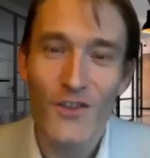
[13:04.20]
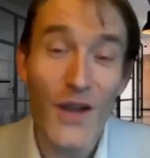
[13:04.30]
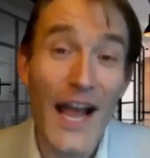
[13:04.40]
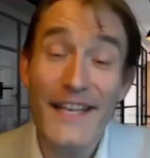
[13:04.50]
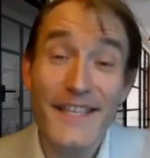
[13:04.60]

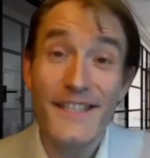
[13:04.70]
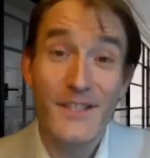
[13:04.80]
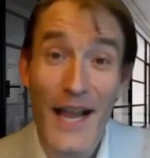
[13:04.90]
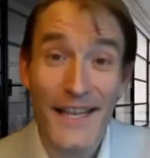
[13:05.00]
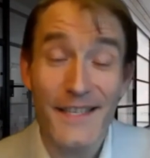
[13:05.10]
to
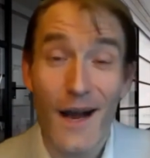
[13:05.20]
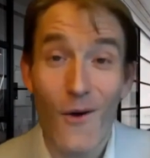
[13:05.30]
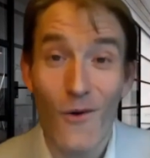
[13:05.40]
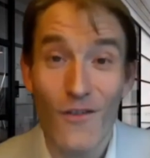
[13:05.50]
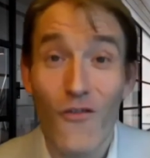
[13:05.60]
end
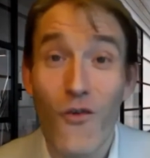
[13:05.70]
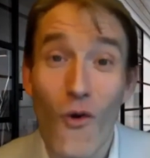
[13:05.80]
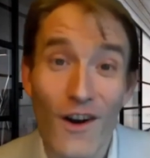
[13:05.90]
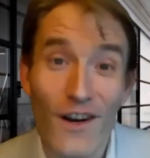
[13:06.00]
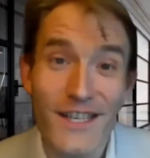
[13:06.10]
our
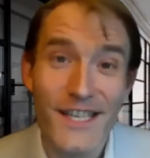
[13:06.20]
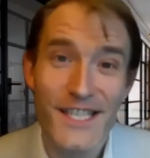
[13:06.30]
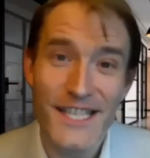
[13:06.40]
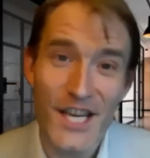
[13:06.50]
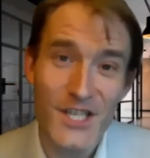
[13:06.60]
4
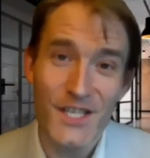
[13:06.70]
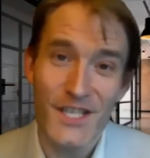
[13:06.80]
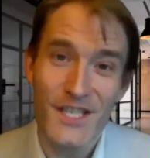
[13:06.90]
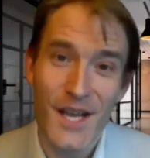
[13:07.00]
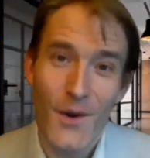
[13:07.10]

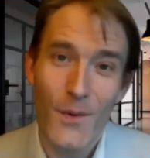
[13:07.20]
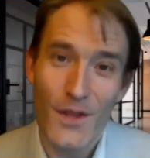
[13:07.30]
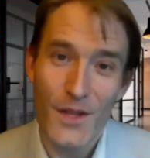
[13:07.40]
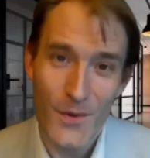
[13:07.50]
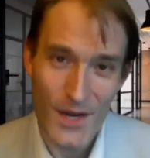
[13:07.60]
sessions
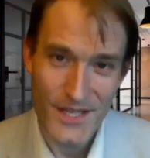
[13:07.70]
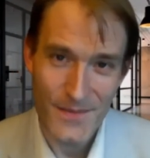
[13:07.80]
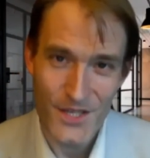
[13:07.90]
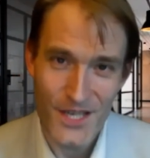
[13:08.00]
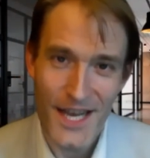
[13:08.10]
with
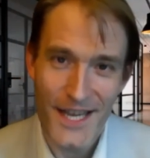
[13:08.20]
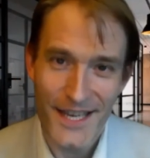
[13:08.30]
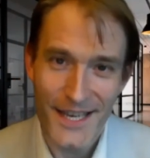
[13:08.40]
USMCA.